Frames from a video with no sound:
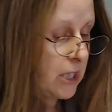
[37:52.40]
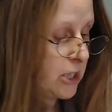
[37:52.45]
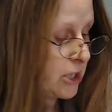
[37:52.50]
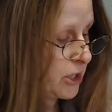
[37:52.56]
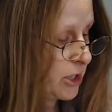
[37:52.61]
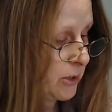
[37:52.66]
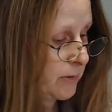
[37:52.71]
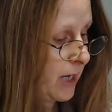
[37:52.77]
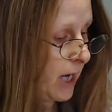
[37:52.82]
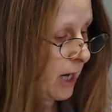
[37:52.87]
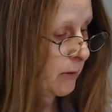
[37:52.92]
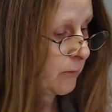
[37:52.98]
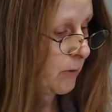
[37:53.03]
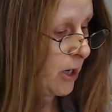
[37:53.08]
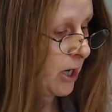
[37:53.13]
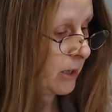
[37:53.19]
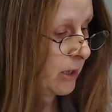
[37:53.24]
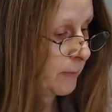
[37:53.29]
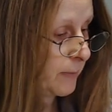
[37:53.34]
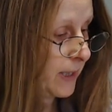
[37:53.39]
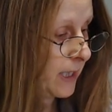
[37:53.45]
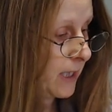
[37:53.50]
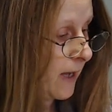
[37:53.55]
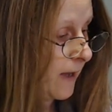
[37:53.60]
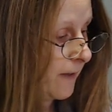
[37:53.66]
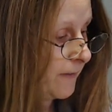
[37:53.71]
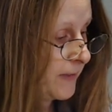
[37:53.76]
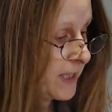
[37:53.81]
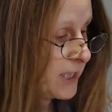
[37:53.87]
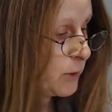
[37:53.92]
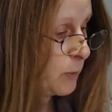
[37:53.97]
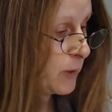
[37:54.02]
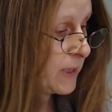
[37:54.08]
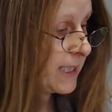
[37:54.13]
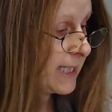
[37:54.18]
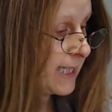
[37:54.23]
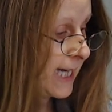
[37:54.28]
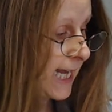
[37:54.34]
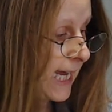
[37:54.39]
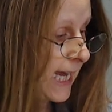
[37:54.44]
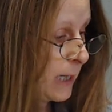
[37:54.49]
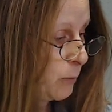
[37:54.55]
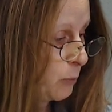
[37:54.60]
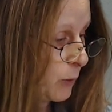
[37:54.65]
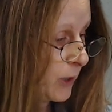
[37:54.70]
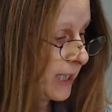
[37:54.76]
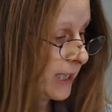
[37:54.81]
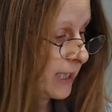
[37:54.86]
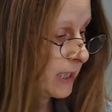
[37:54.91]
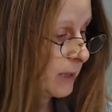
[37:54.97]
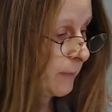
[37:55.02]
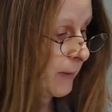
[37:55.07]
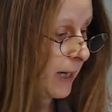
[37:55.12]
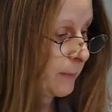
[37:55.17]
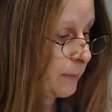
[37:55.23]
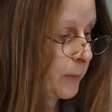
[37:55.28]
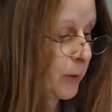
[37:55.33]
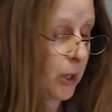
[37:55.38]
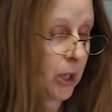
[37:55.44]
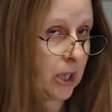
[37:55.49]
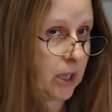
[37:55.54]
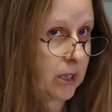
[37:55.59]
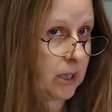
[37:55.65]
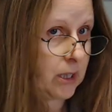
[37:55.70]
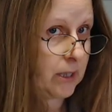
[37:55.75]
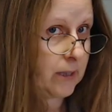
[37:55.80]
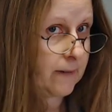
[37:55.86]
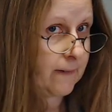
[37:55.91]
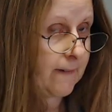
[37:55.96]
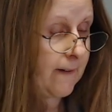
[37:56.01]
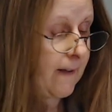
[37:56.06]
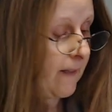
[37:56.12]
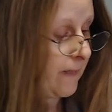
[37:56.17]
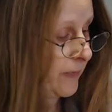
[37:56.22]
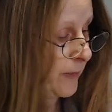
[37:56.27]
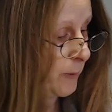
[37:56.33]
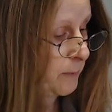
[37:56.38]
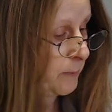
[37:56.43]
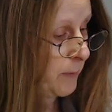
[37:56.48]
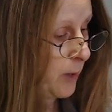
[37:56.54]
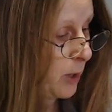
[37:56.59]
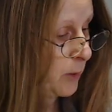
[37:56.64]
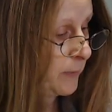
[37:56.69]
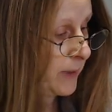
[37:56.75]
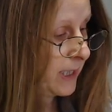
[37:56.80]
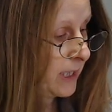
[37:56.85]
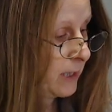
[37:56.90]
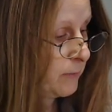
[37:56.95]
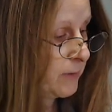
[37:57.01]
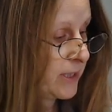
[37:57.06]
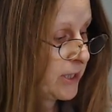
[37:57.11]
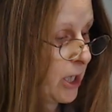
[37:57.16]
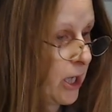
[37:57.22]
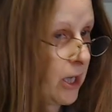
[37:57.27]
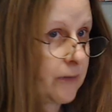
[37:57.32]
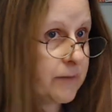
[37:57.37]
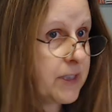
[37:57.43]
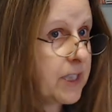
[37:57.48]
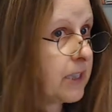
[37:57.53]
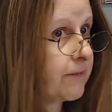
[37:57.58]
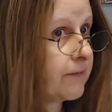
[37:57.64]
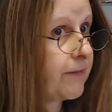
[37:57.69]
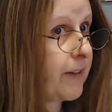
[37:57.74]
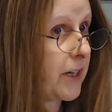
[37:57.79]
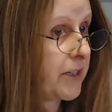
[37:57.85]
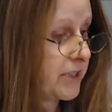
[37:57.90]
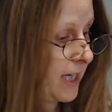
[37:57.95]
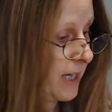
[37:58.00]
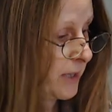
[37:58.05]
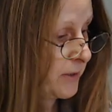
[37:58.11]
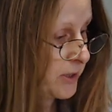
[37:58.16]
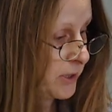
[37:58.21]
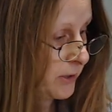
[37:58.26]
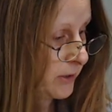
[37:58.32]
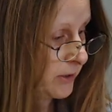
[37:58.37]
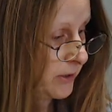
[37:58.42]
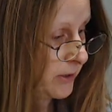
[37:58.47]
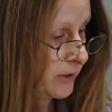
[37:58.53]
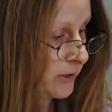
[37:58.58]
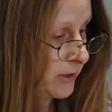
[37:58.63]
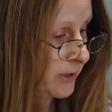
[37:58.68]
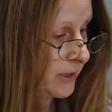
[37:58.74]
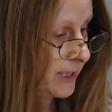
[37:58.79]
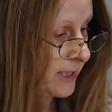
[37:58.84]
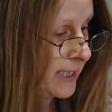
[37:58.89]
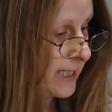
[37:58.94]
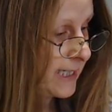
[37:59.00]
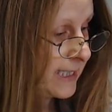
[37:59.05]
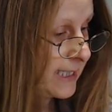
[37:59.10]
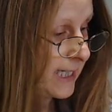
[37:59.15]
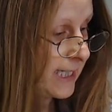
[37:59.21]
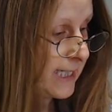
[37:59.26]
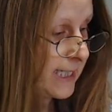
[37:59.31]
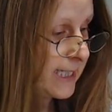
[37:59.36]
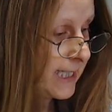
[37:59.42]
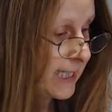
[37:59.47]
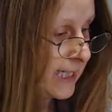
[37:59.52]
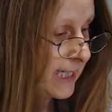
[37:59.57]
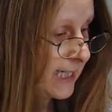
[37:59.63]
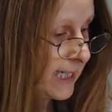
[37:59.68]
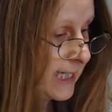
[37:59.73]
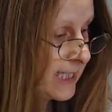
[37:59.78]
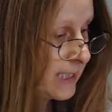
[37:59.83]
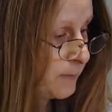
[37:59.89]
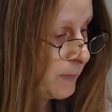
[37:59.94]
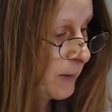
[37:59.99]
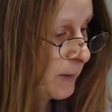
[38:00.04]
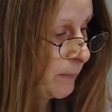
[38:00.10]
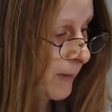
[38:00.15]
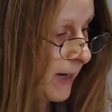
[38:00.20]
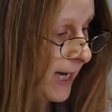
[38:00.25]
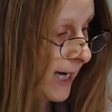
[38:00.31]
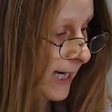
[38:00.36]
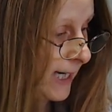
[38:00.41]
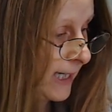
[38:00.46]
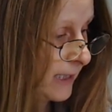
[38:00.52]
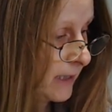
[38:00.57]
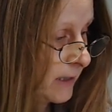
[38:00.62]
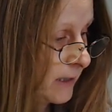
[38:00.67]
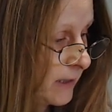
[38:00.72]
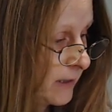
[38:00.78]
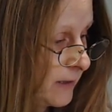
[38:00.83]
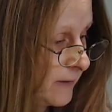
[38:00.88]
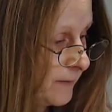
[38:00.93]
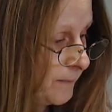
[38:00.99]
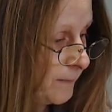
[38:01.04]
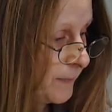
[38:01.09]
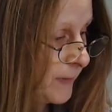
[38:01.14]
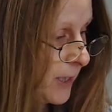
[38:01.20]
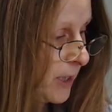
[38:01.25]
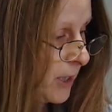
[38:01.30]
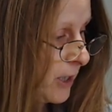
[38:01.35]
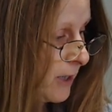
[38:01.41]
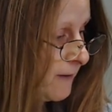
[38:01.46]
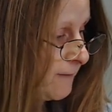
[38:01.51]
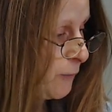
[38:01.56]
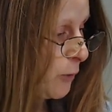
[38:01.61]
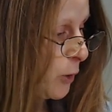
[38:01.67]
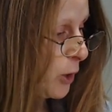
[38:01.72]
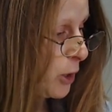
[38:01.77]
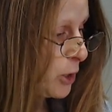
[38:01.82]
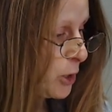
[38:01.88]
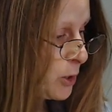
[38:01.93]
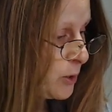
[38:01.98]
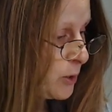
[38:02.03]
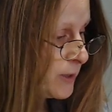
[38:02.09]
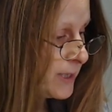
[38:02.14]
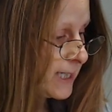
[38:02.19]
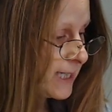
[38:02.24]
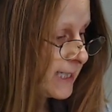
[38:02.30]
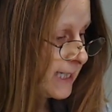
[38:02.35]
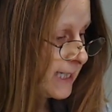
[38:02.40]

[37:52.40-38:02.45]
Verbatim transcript: Do not wrong me. This one's name went into my book the moment he resolved to give false counsel. Since then, he has been mine. For who does